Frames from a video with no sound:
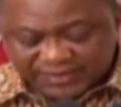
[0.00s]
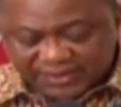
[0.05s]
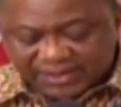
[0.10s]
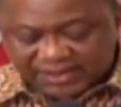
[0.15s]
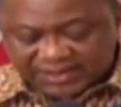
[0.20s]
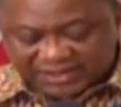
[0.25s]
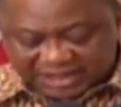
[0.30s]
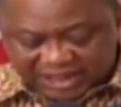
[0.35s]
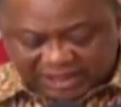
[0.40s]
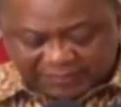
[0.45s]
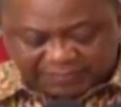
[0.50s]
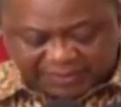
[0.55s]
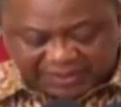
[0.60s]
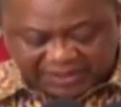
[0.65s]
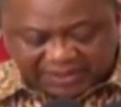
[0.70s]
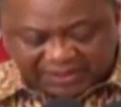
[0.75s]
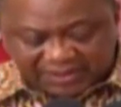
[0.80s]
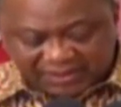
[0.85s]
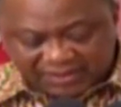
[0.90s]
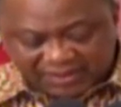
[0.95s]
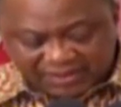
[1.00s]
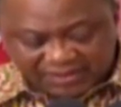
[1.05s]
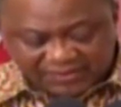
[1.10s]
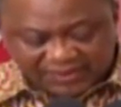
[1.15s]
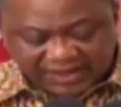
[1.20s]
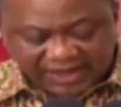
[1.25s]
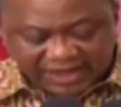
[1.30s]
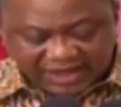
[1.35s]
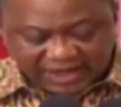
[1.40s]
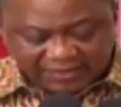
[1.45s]
in keeping
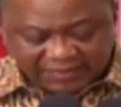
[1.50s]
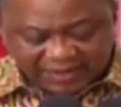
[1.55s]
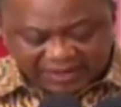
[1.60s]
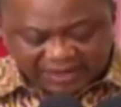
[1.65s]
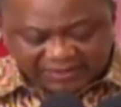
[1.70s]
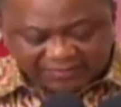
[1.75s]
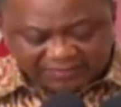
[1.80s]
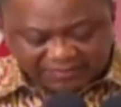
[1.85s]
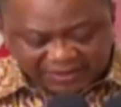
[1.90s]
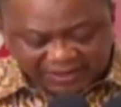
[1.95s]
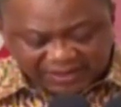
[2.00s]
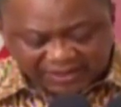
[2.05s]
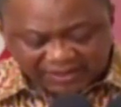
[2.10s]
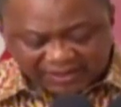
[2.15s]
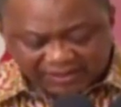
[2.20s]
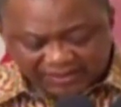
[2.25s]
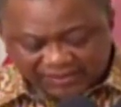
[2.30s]
the enemy at bay,